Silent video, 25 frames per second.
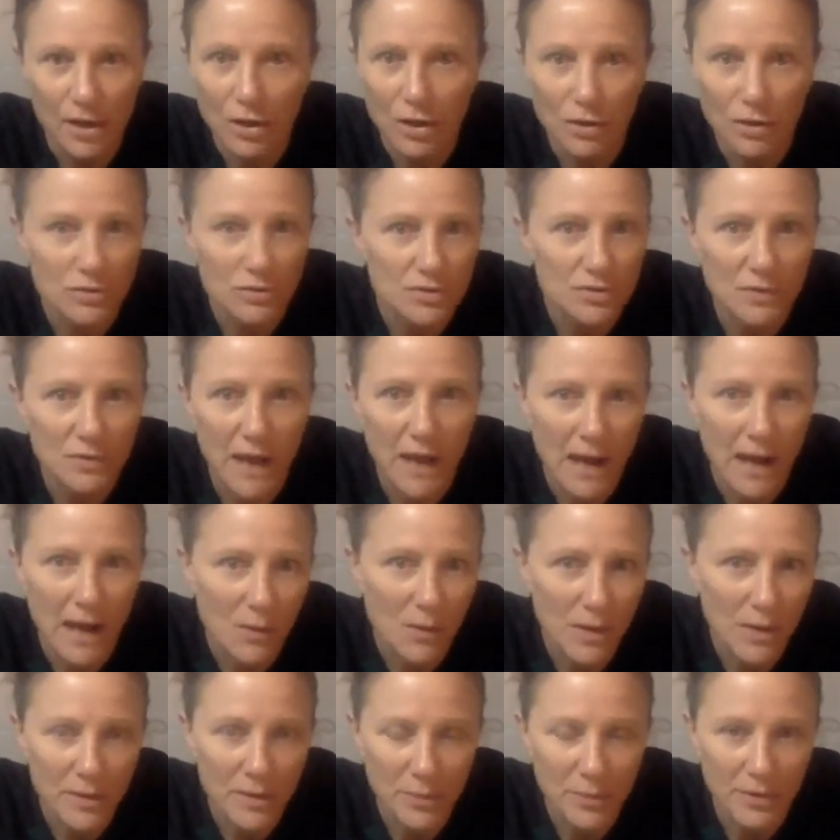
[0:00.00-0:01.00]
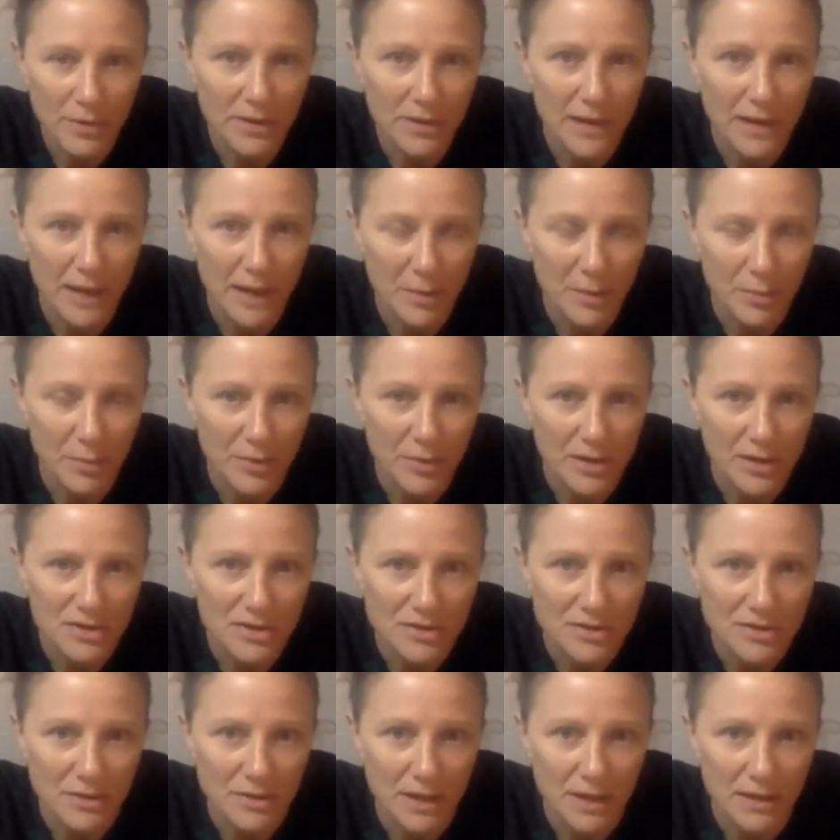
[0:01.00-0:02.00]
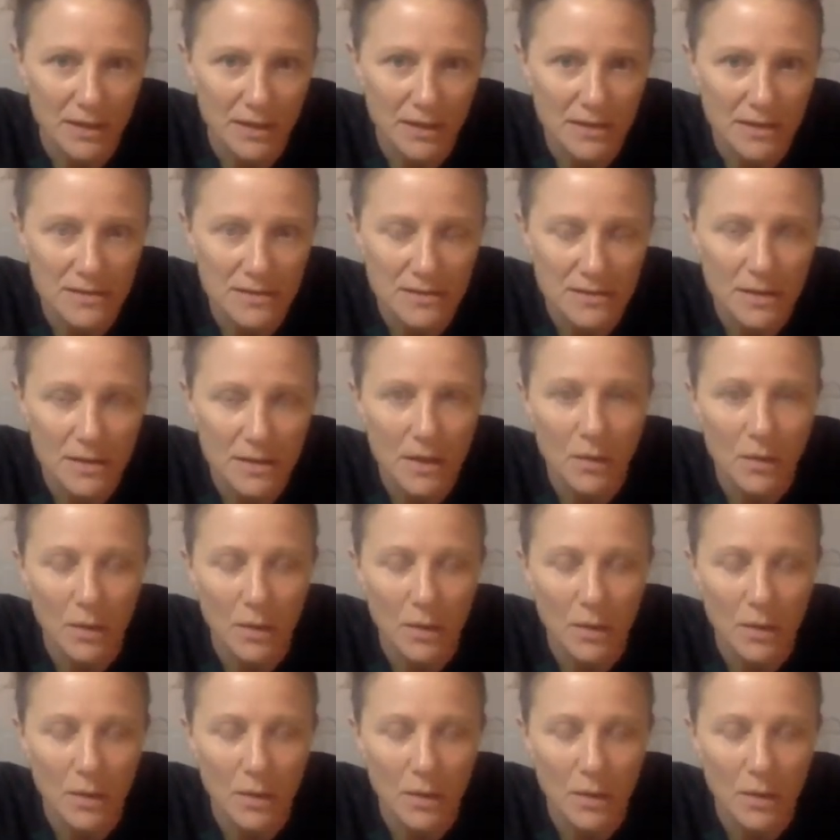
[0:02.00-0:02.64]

You do not want to put a lot of pressure on this.